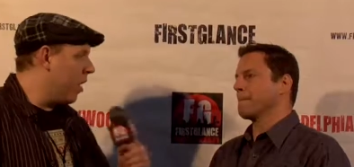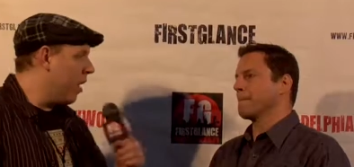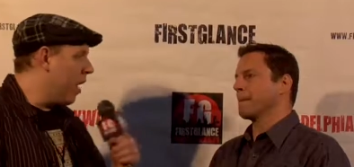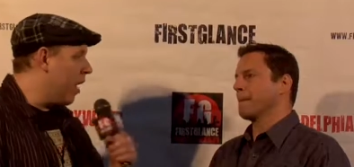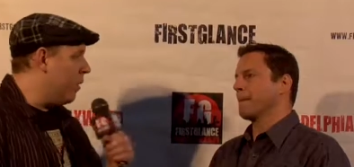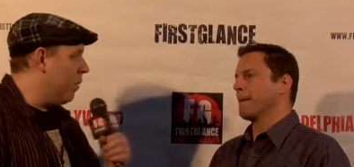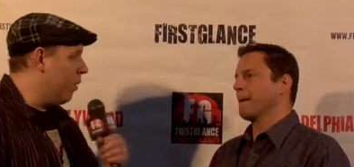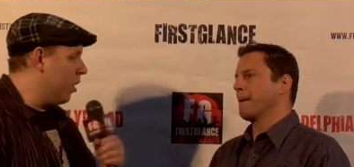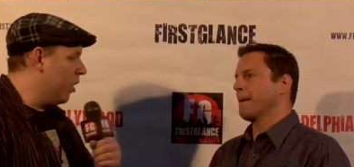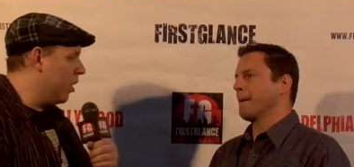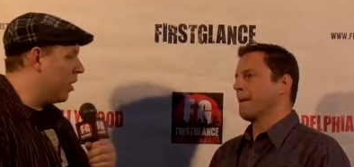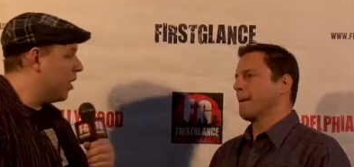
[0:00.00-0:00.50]

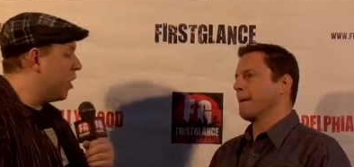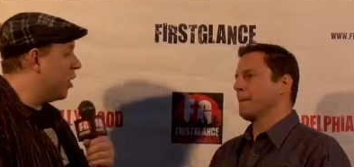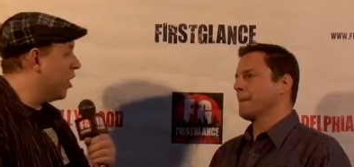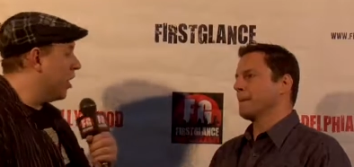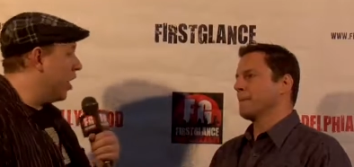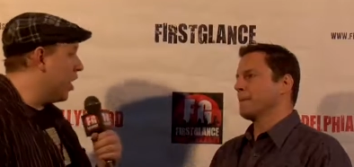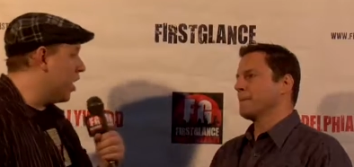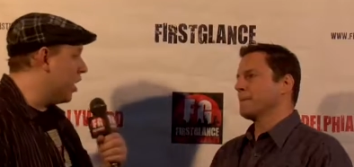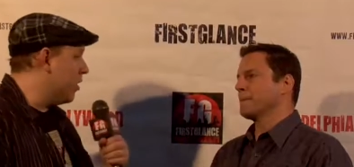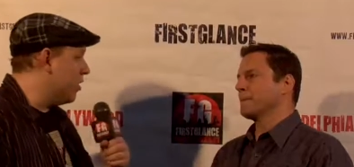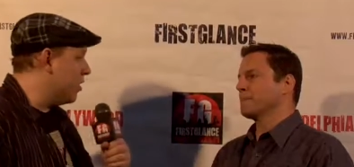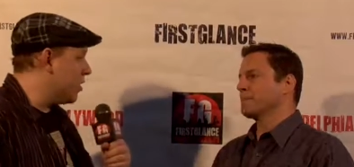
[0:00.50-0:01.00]
Speaker 1: right. Well, good
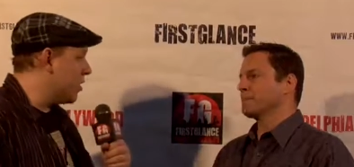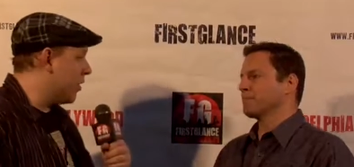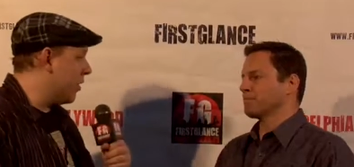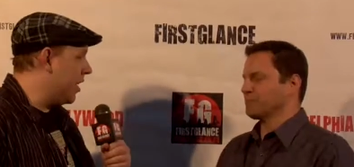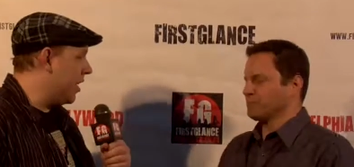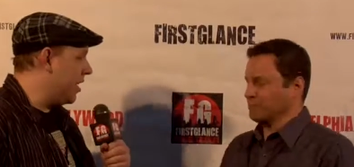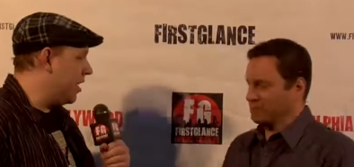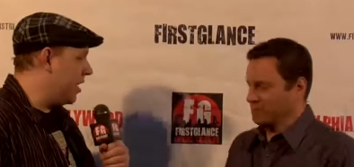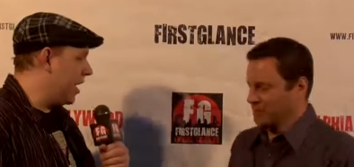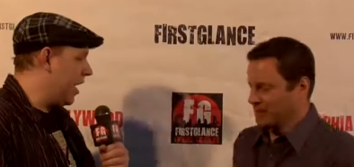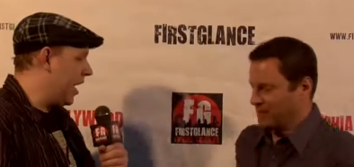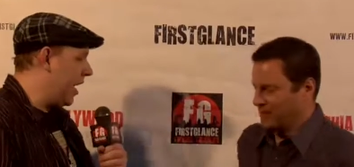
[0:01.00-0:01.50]
luck on your
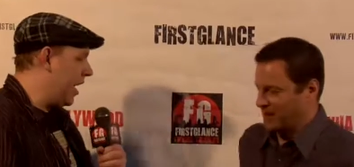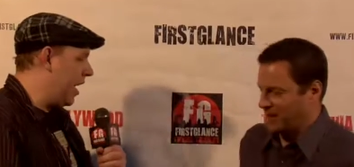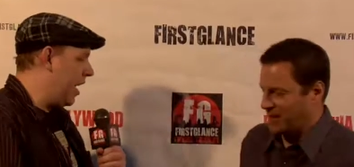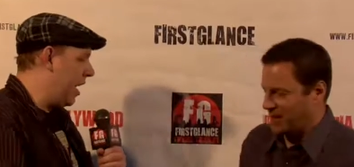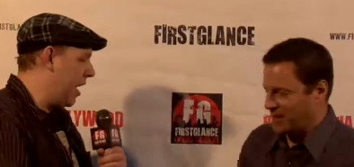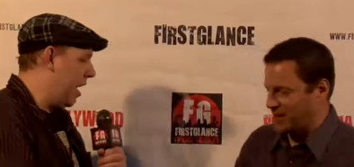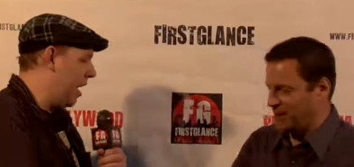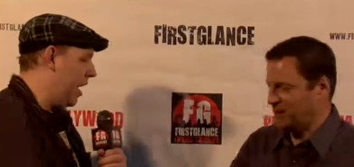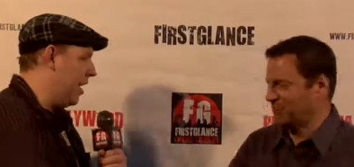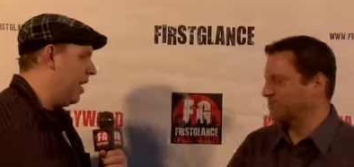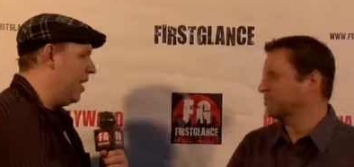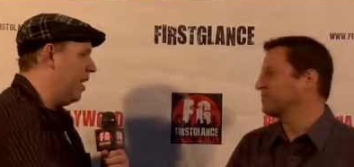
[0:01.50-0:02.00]
screening tonight,
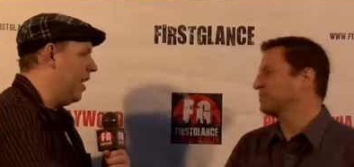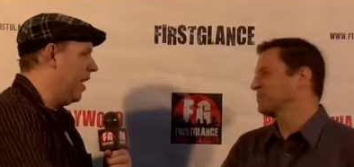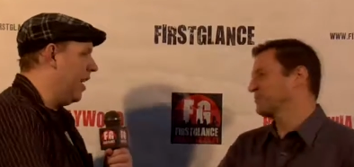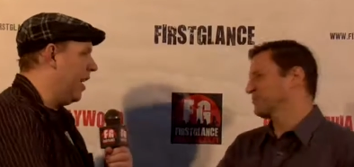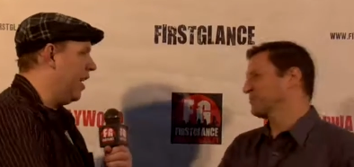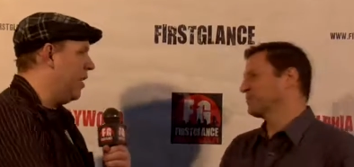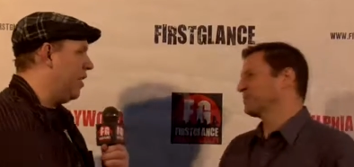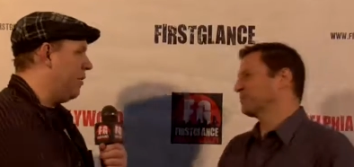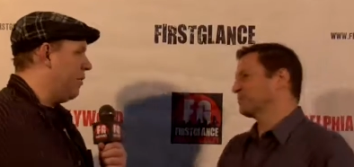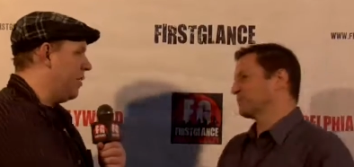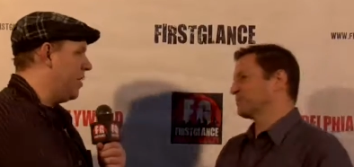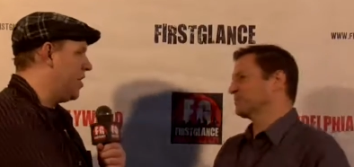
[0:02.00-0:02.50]
Thank and
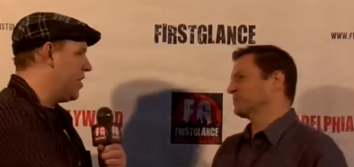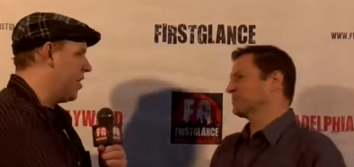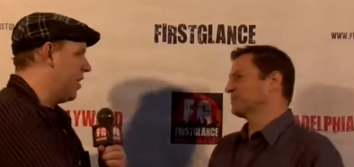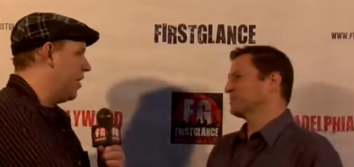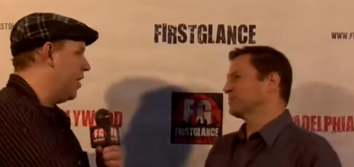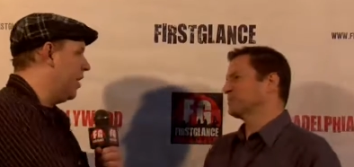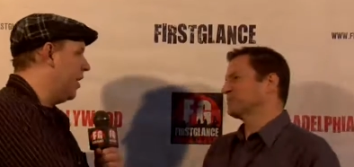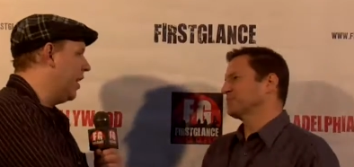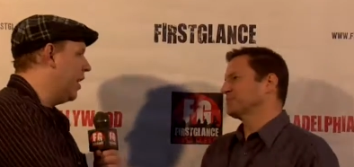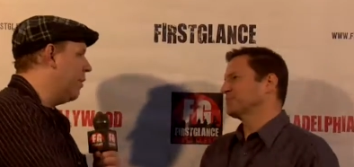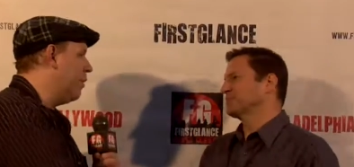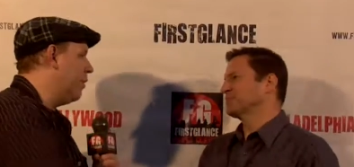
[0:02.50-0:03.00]
uh, we
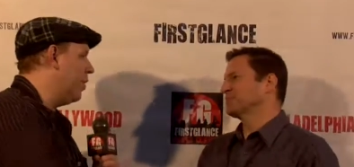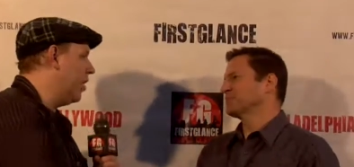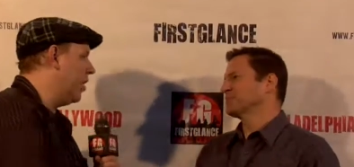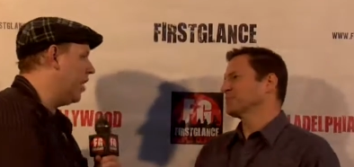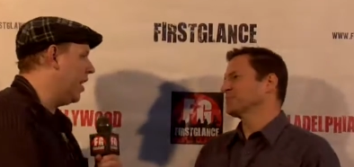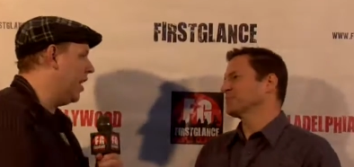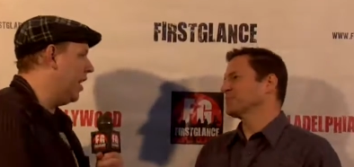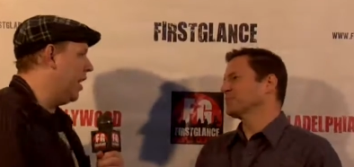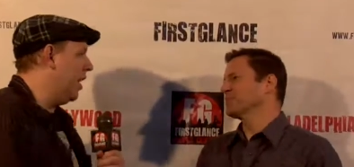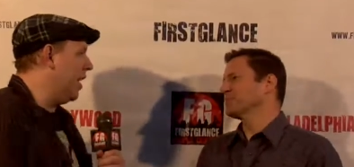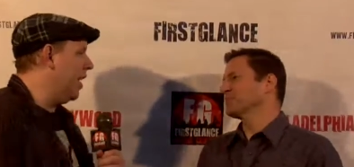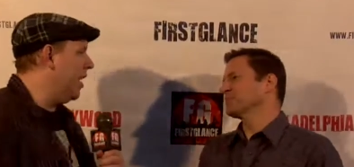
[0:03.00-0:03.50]
certainly
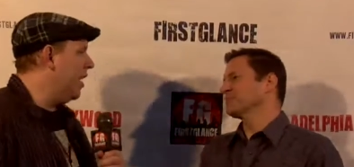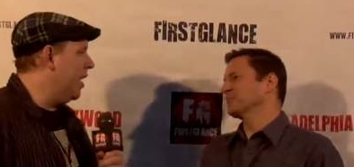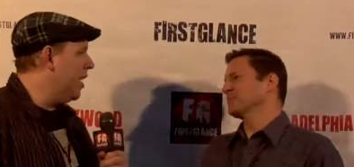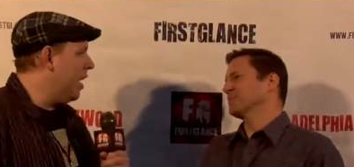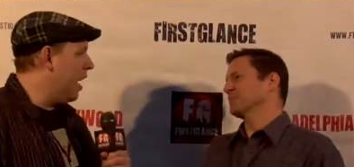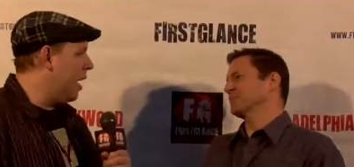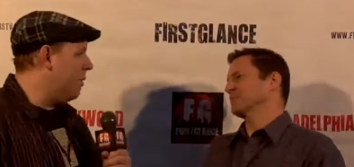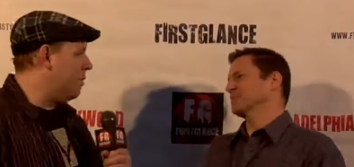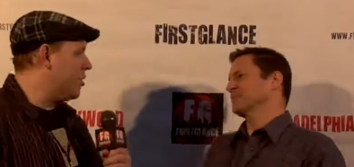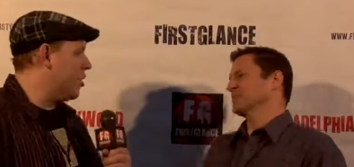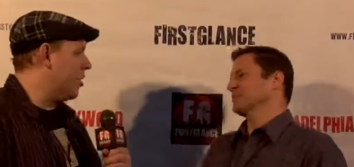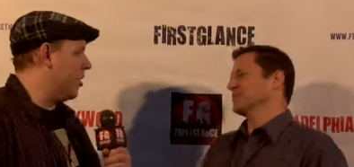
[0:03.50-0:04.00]
will. Uh,
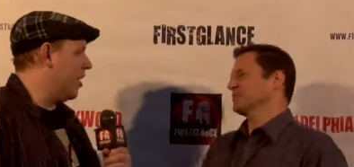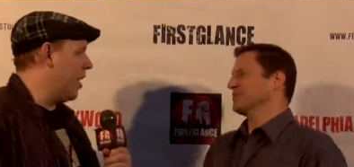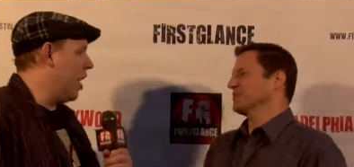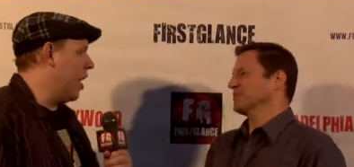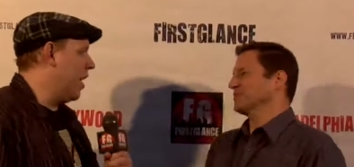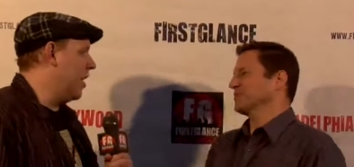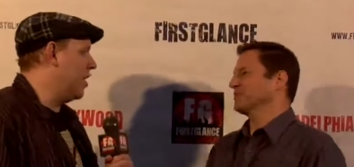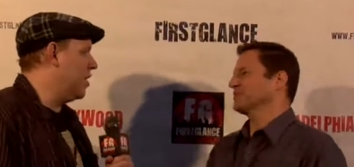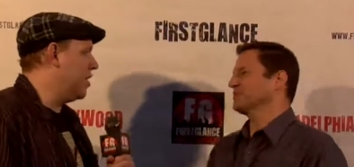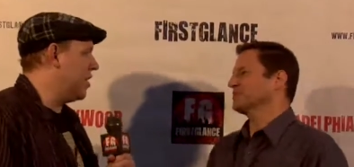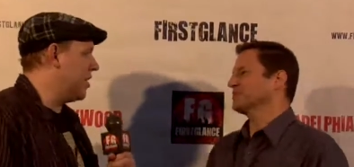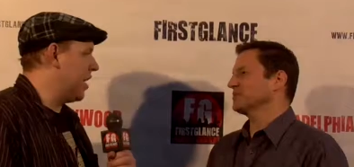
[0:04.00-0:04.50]
I'm sure the
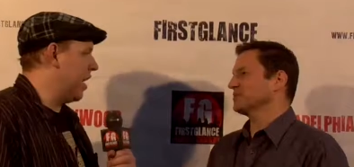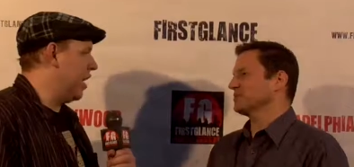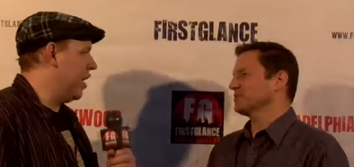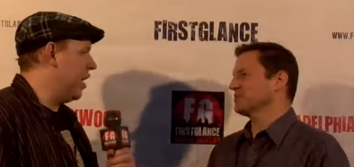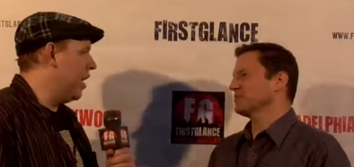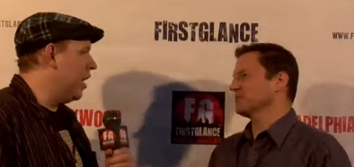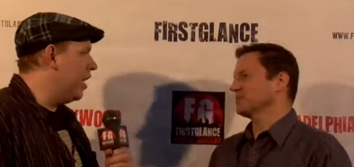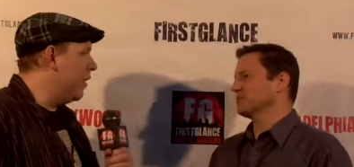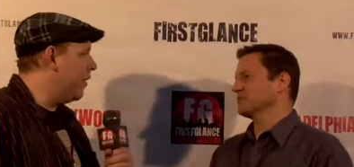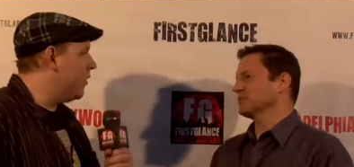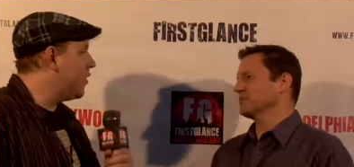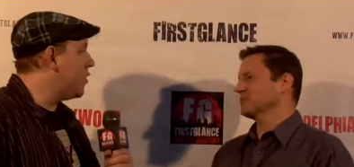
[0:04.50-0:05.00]
audience is going to
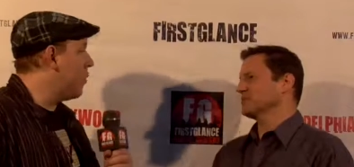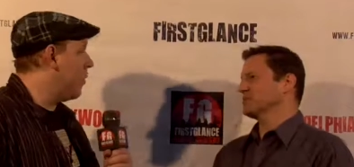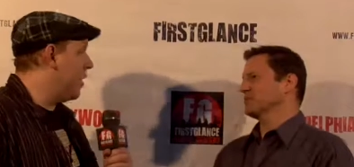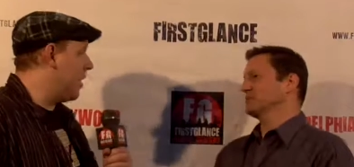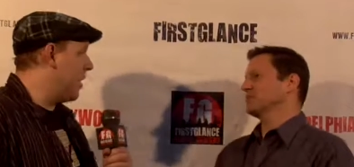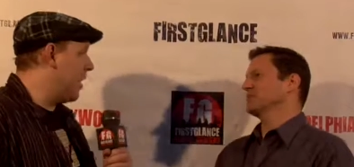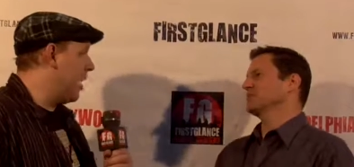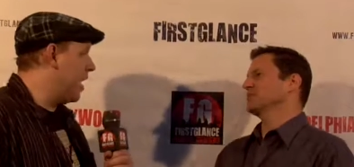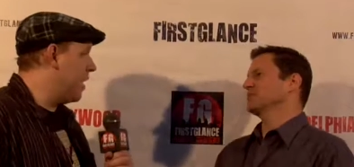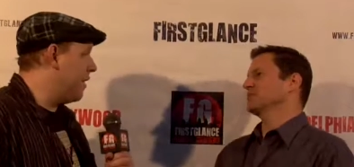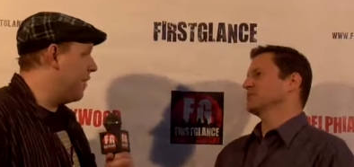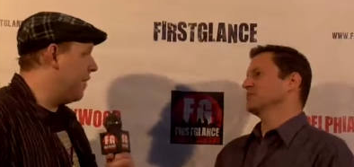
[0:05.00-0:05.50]
love
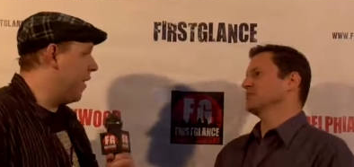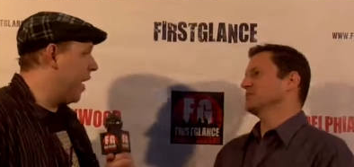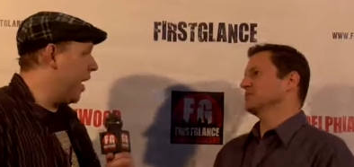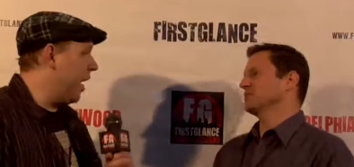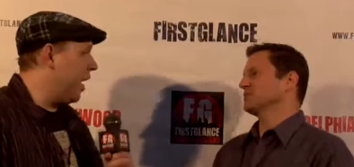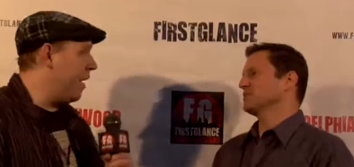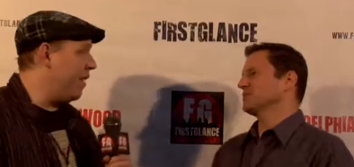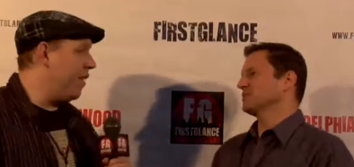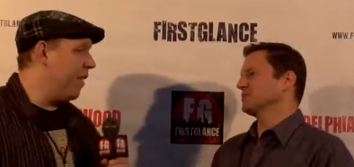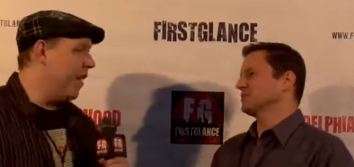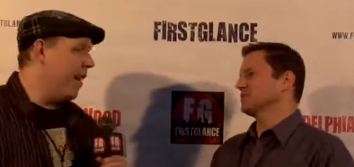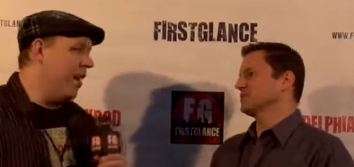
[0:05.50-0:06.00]

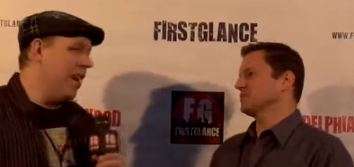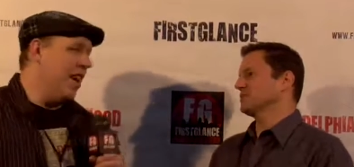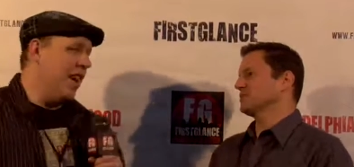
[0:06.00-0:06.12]
2095.